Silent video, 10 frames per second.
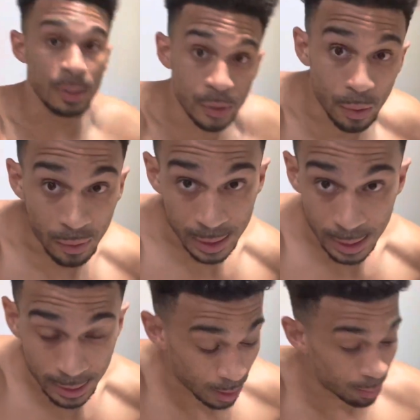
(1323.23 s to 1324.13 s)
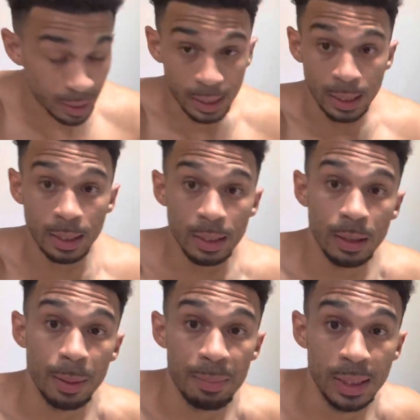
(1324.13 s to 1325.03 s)
so this is gonna be
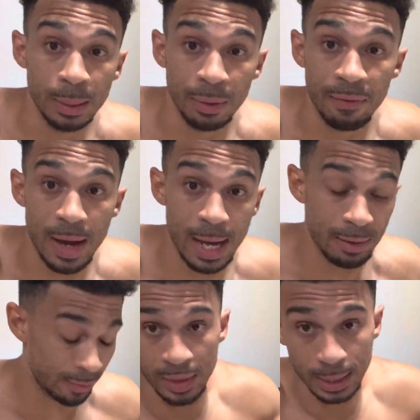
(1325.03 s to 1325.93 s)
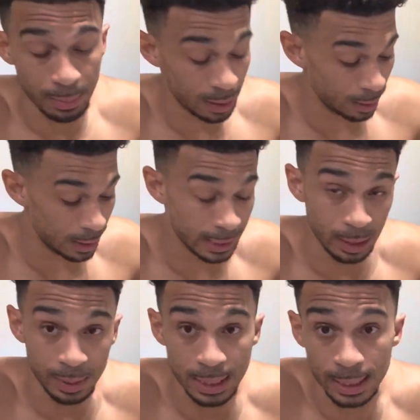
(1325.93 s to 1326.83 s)
meal number 5. This meal, it's gonna
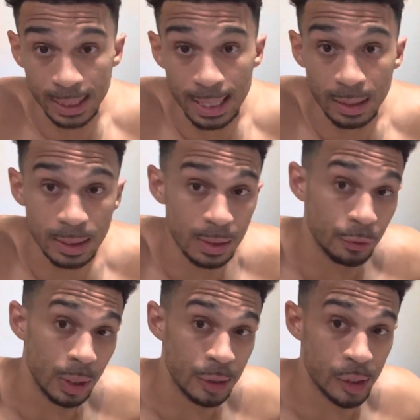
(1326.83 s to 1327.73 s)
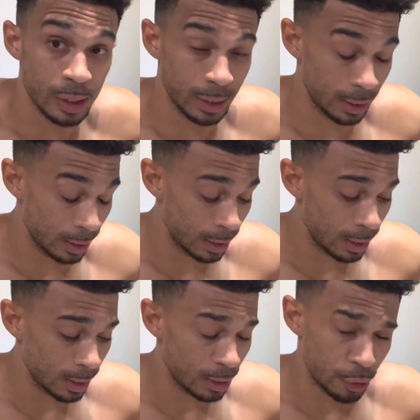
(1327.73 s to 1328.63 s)
be 6 ounces of ground turkey,
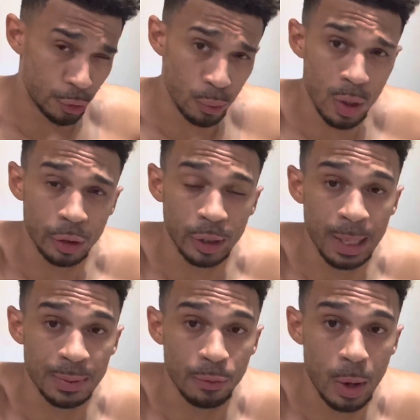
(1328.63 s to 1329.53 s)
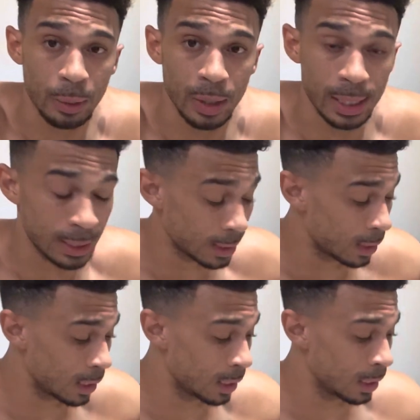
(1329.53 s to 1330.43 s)
200 grams of white rice,
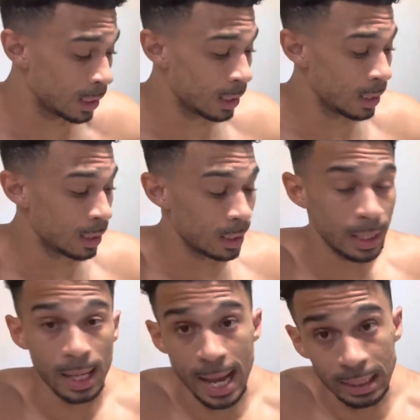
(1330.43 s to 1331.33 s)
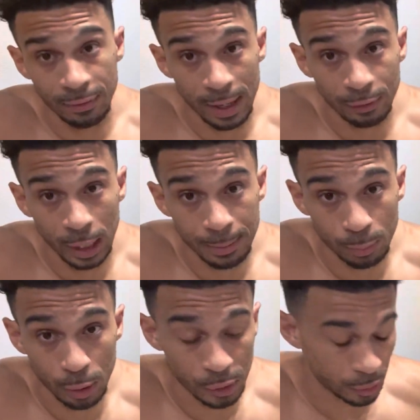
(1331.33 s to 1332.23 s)
85 grams of
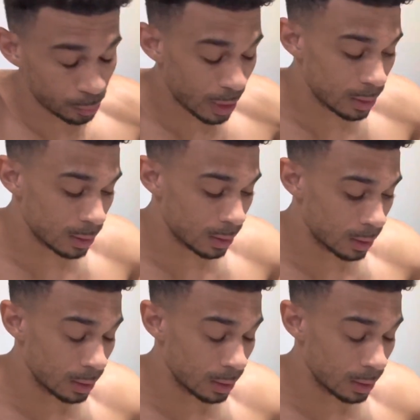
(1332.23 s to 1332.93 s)
Brussels sprouts,